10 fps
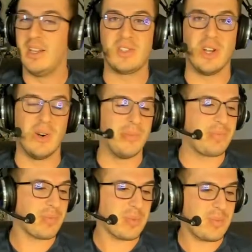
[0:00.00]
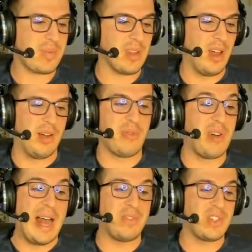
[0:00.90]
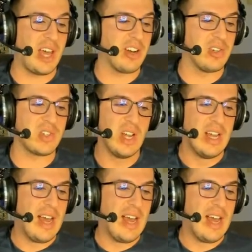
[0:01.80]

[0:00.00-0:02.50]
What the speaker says: So 5 setters.